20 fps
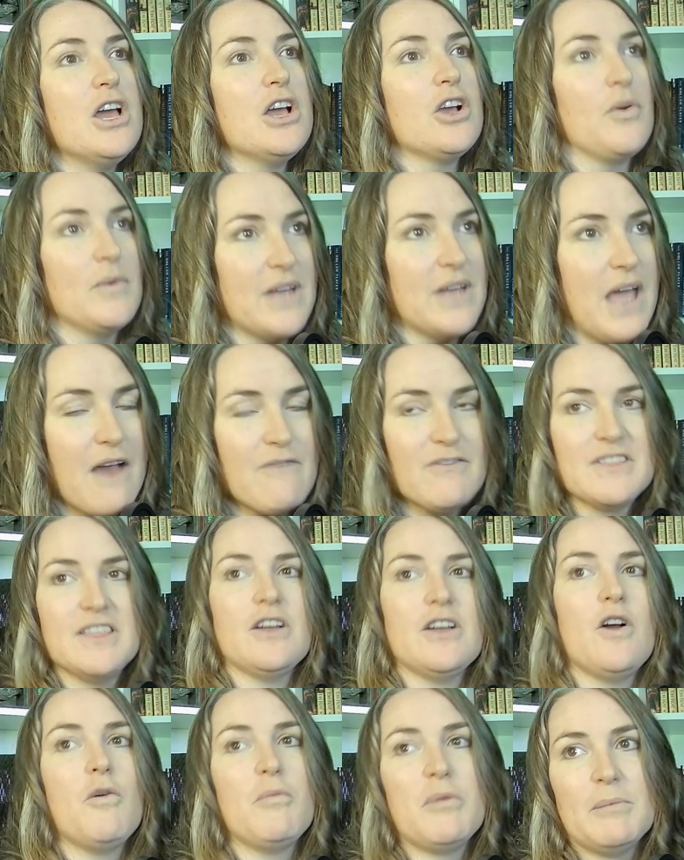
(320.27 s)
go into
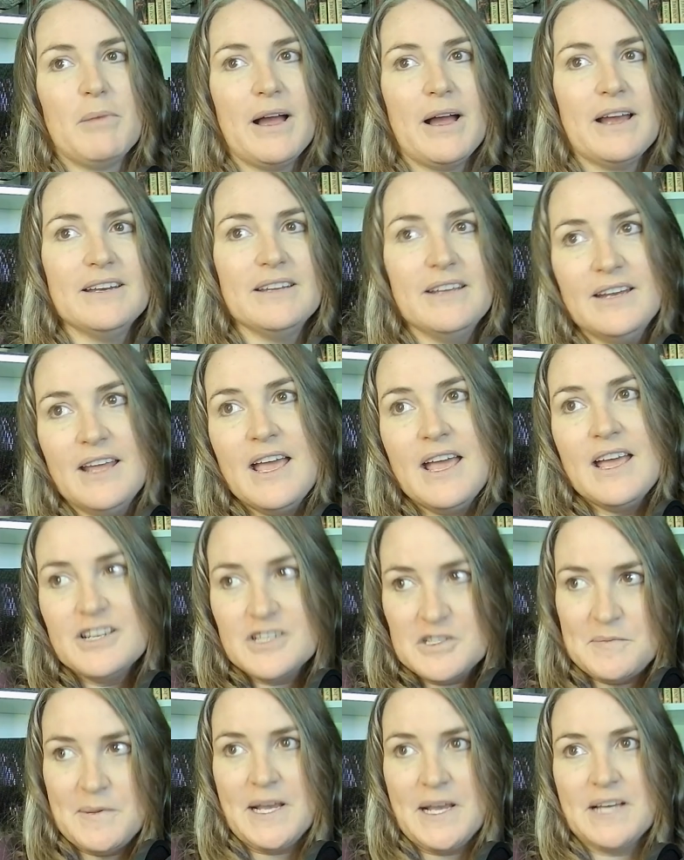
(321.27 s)
everything open-minded,
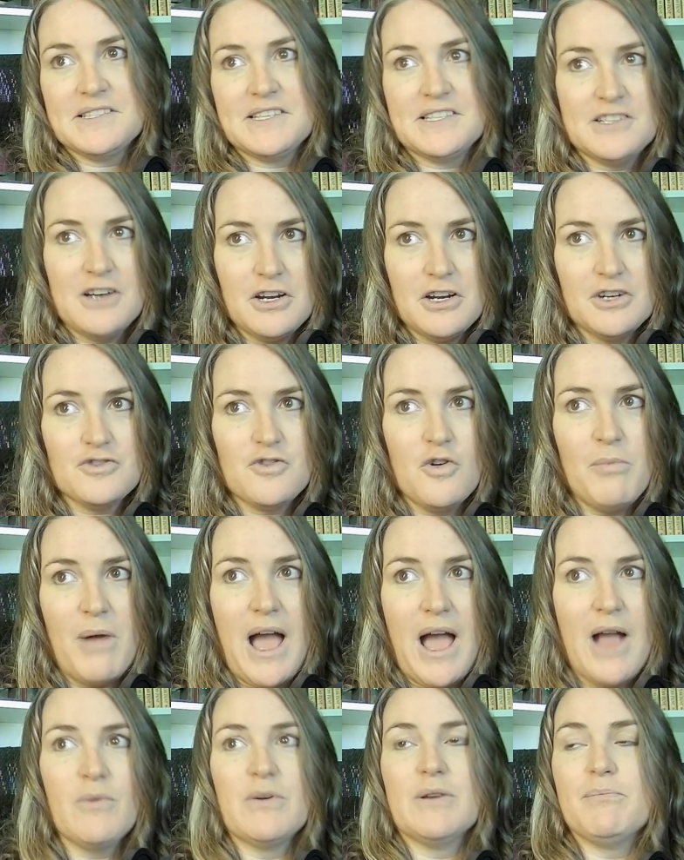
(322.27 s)
just because it's not a trope
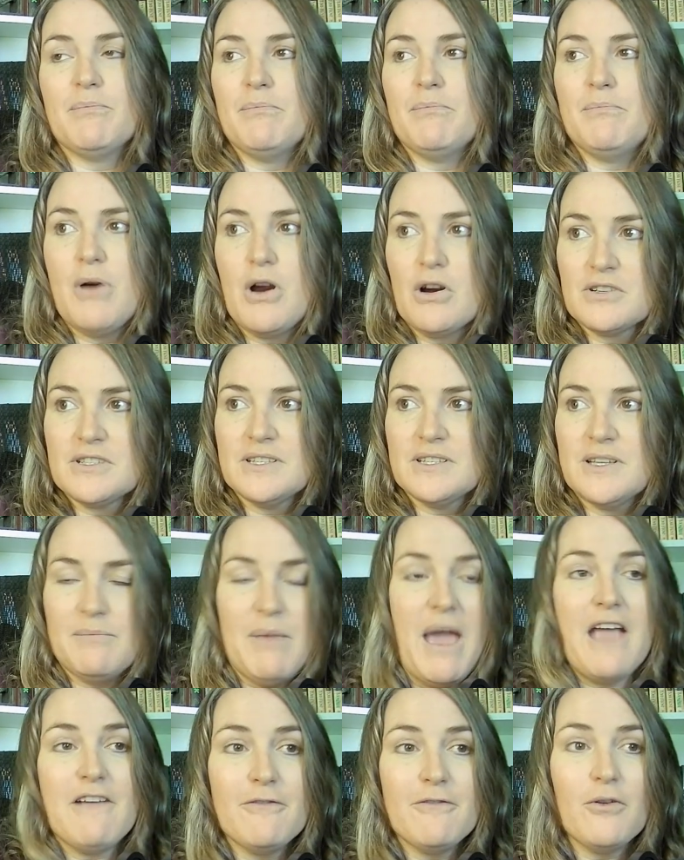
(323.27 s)
I would personally
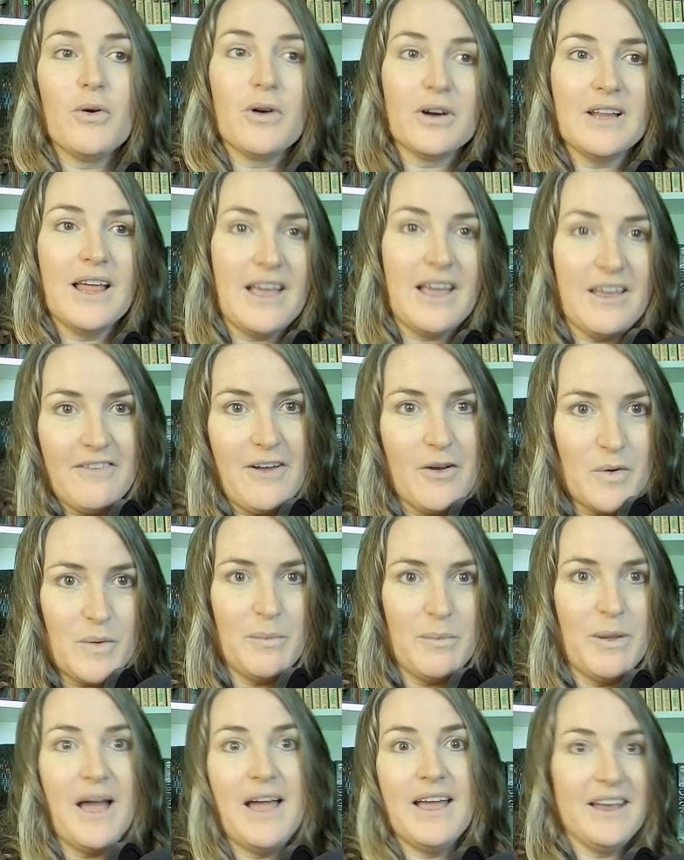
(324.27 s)
pay for, like if I
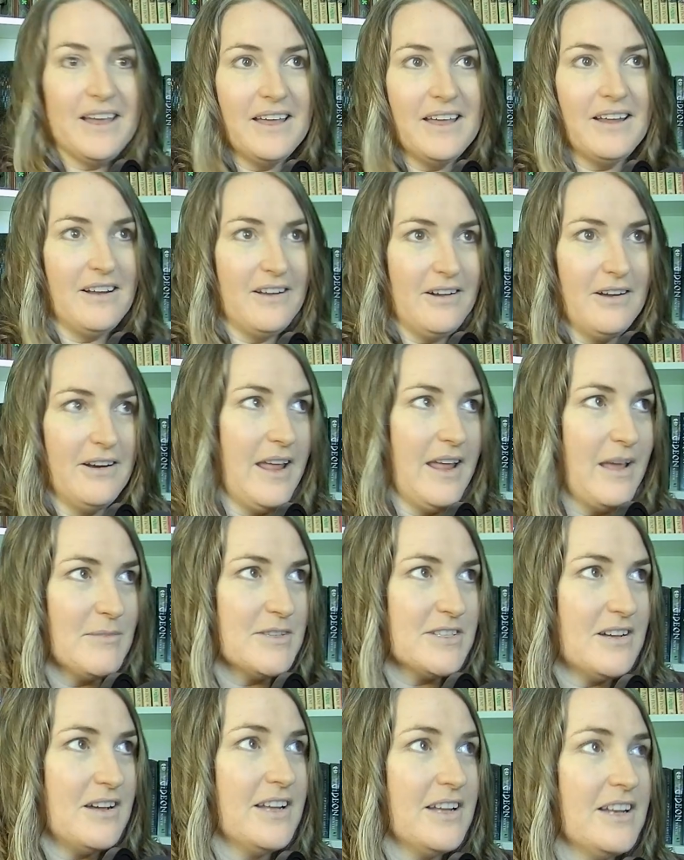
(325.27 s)
were buying it on
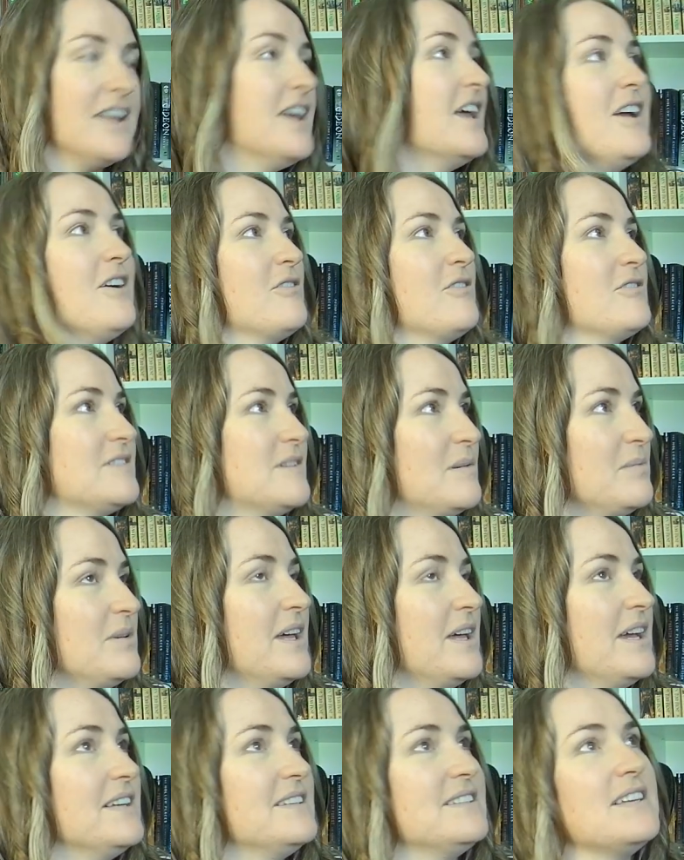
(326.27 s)
Amazon or
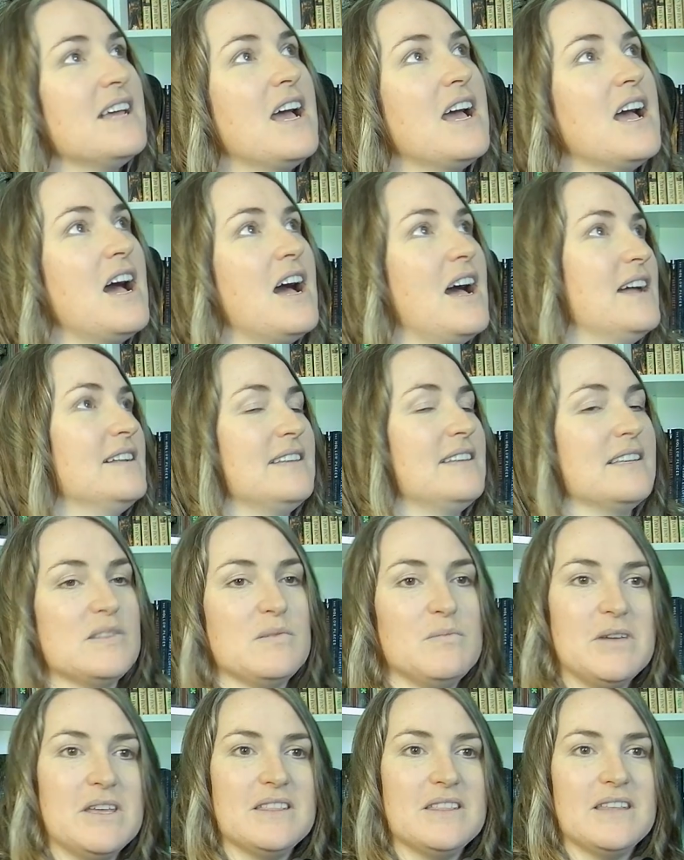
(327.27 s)
someplace, it
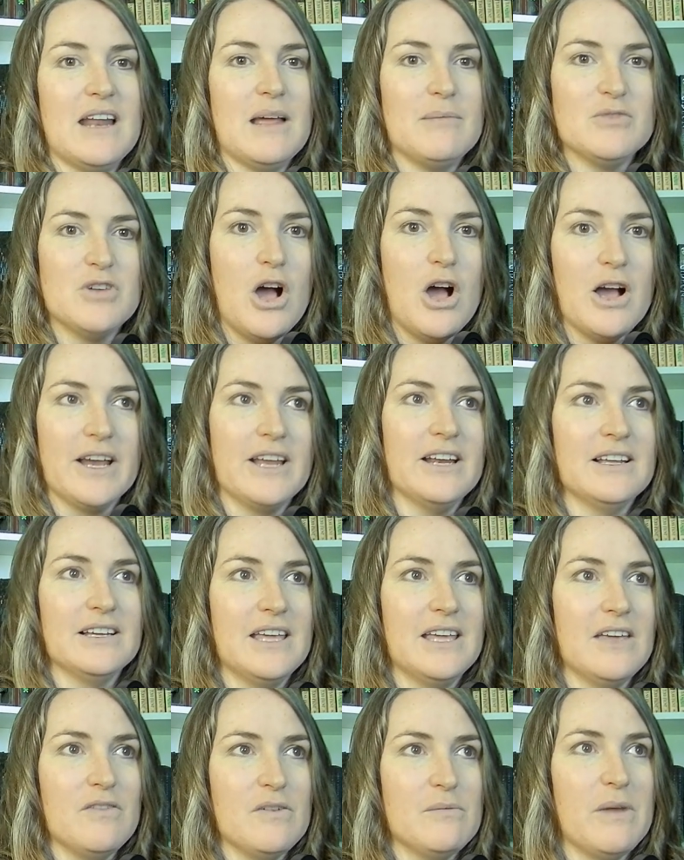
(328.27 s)
doesn't mean that I'm not going to
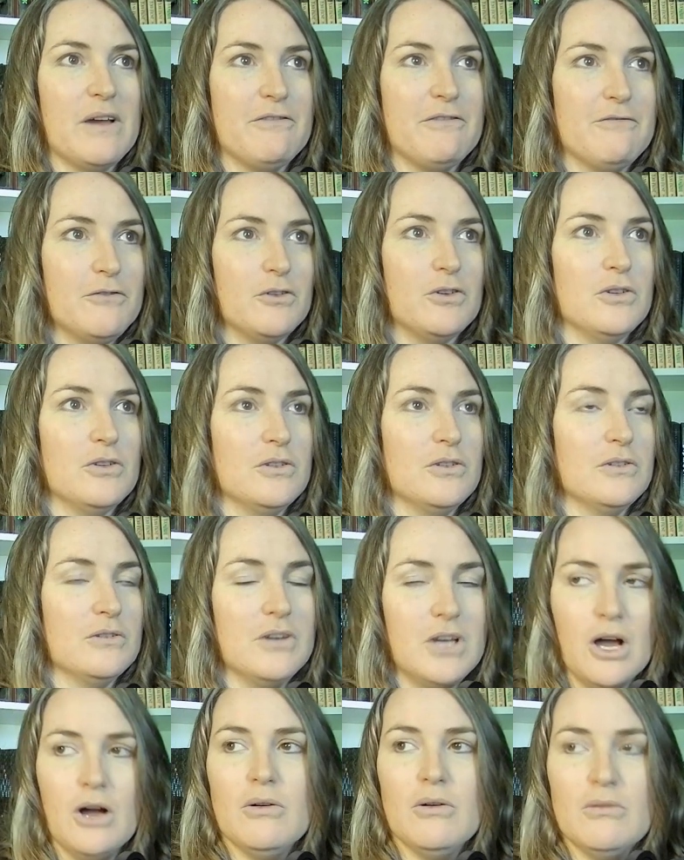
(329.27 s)
give it my full
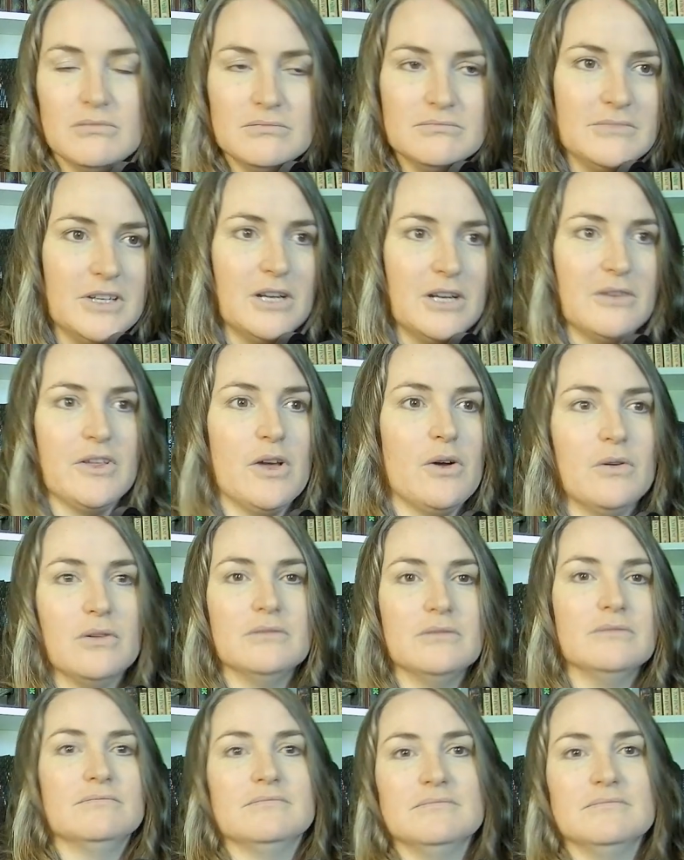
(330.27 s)
go. You know, the old